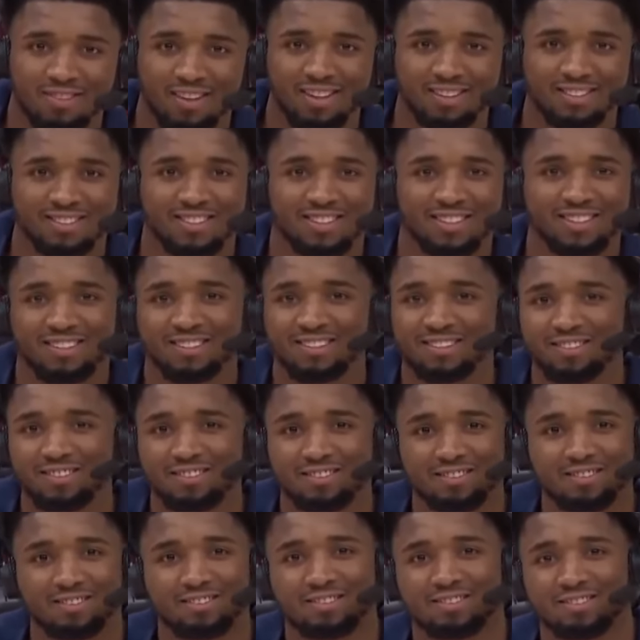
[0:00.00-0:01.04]
right. That's it.
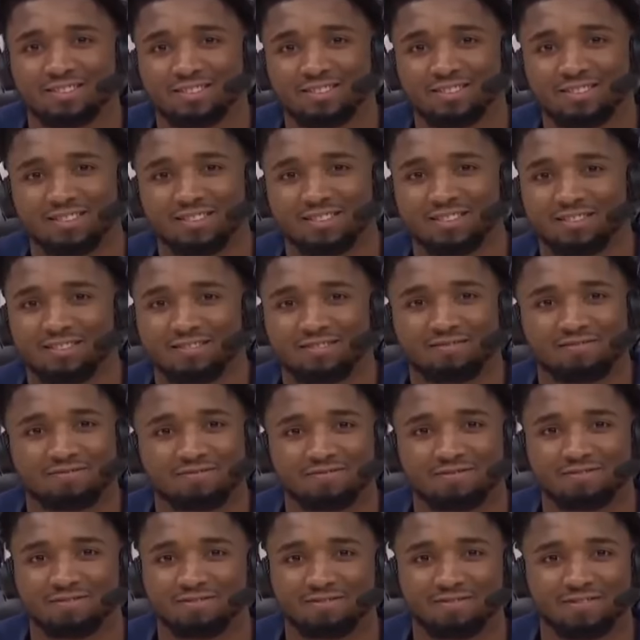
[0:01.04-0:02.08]
That's
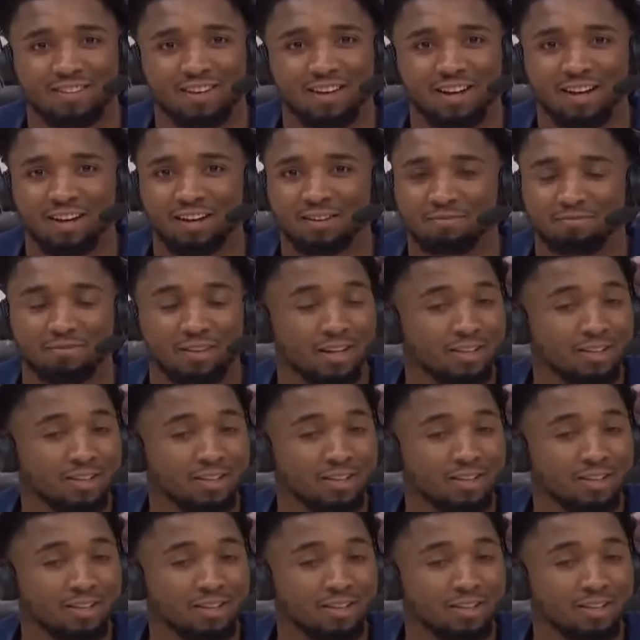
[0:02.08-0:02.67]
it? All right.